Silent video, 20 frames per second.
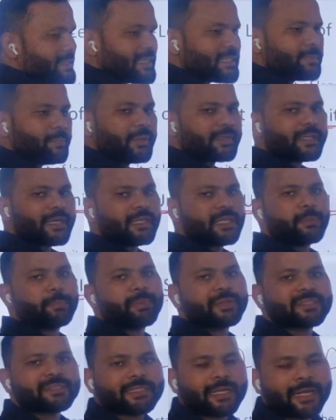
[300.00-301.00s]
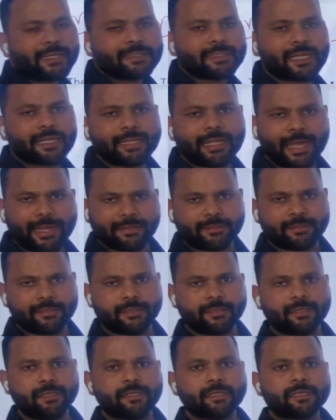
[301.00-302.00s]
This meter represents the
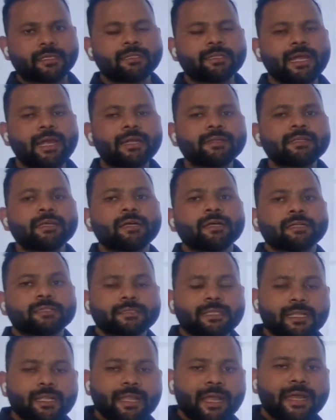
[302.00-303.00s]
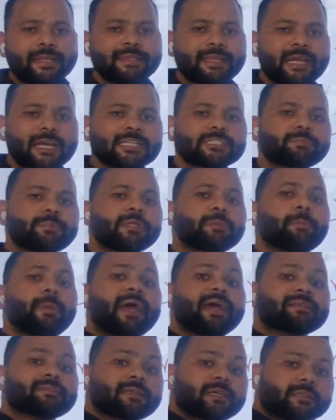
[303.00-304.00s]
length. That the length has been
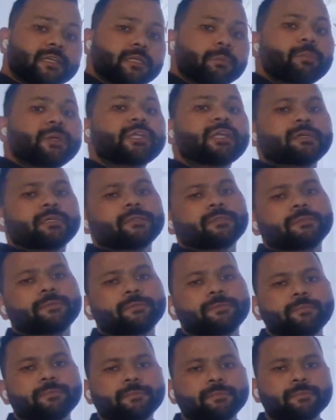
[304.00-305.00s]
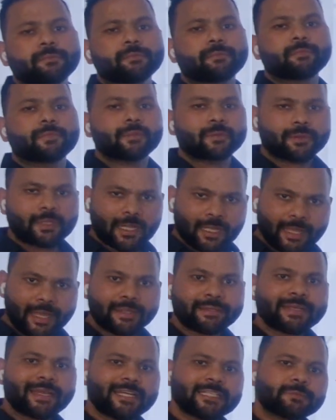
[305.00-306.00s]
measured in meter. The
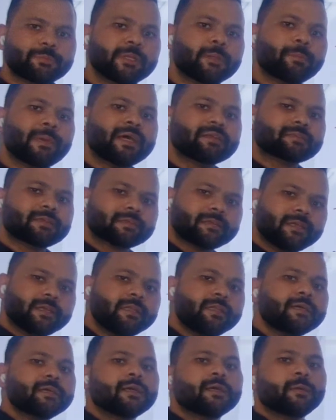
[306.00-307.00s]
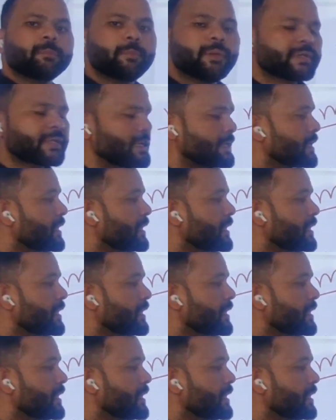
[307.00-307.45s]
length has been measured in meter.